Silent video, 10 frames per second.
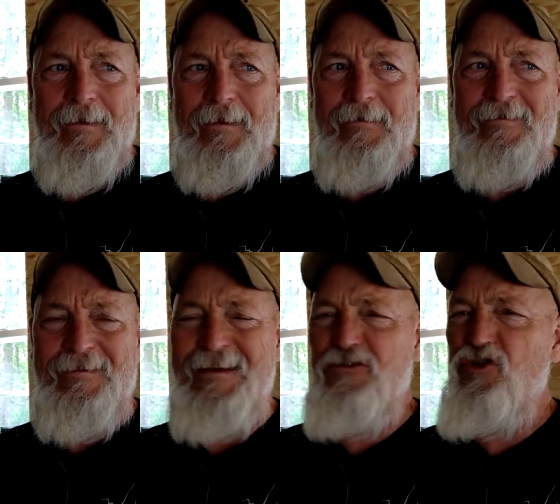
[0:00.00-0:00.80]
can
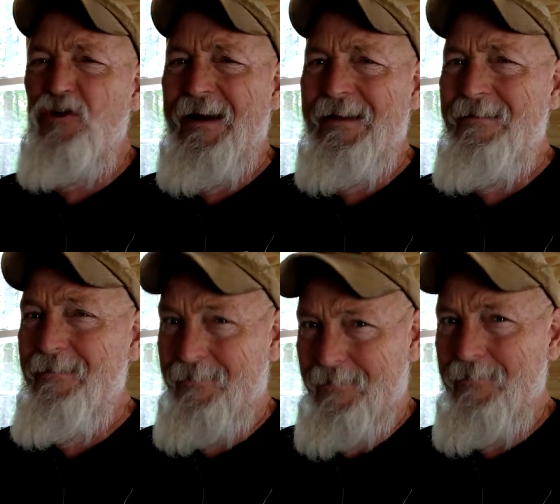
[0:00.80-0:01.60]
see
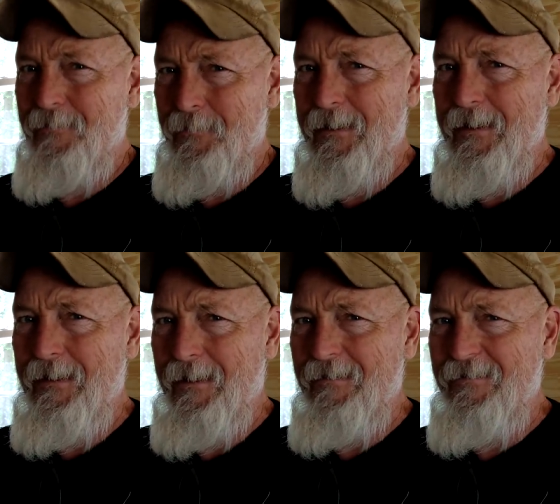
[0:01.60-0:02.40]
trends, right,
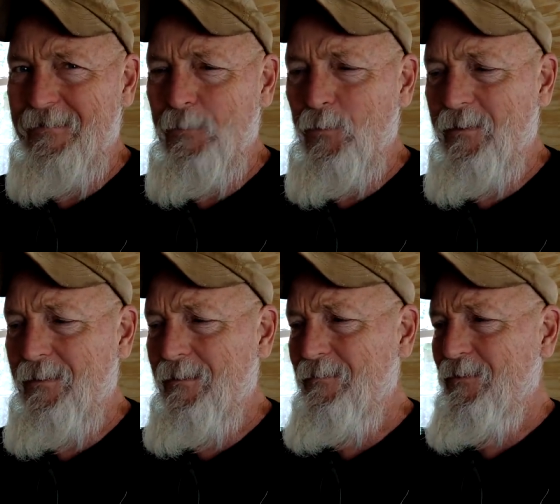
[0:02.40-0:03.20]
and see where
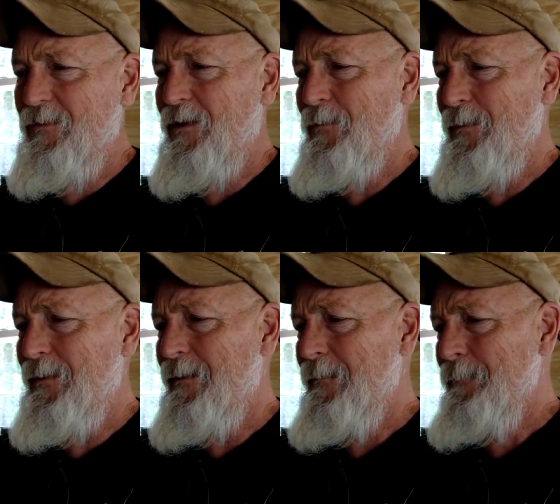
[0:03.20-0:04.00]
things are going.
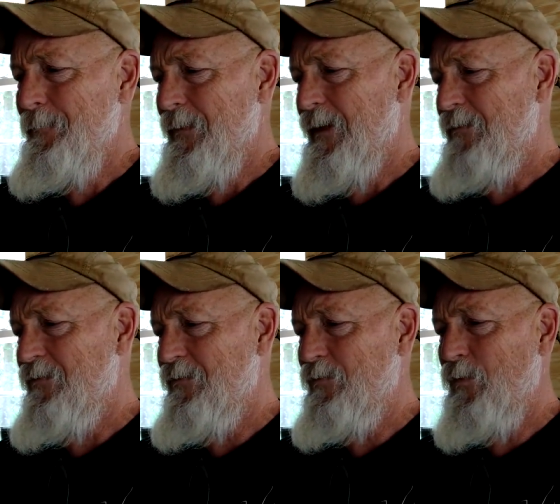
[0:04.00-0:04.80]
I
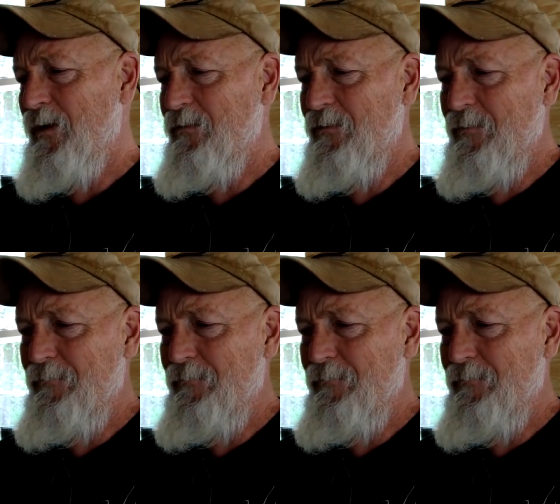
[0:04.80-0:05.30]
just watched a